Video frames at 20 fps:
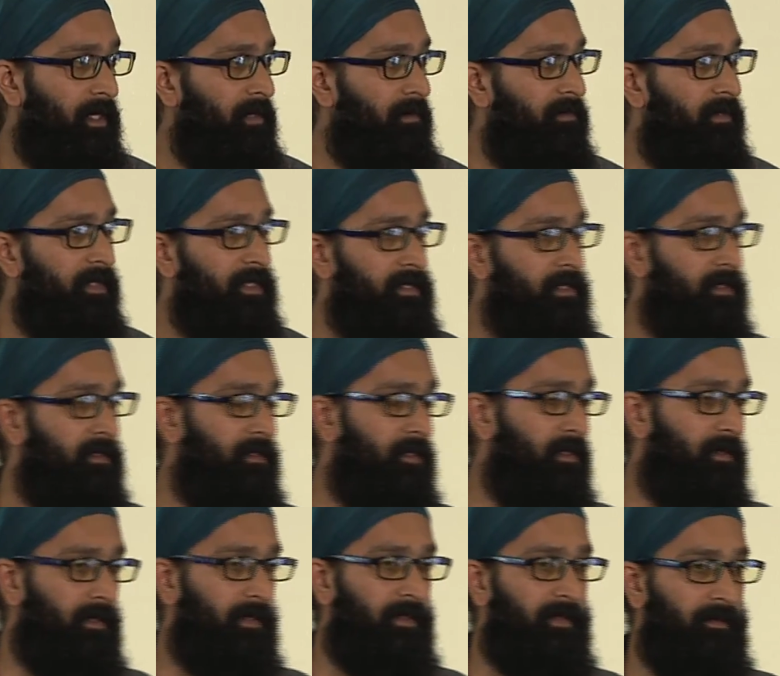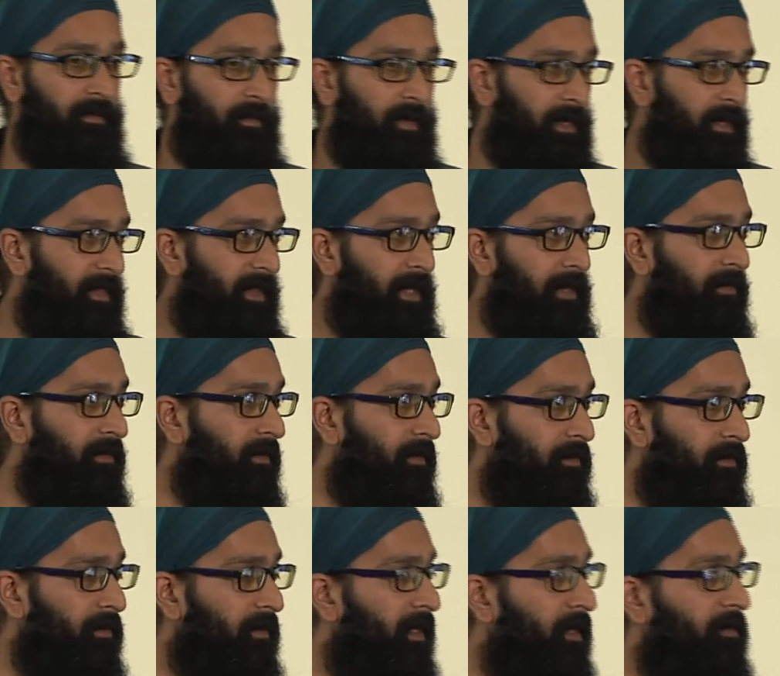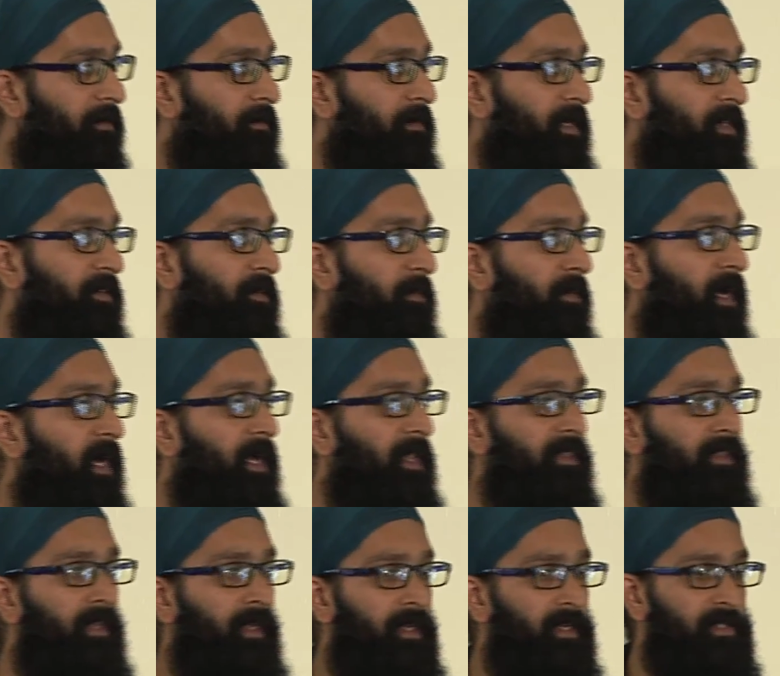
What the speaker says: less than around $1,000, $2,000 a month.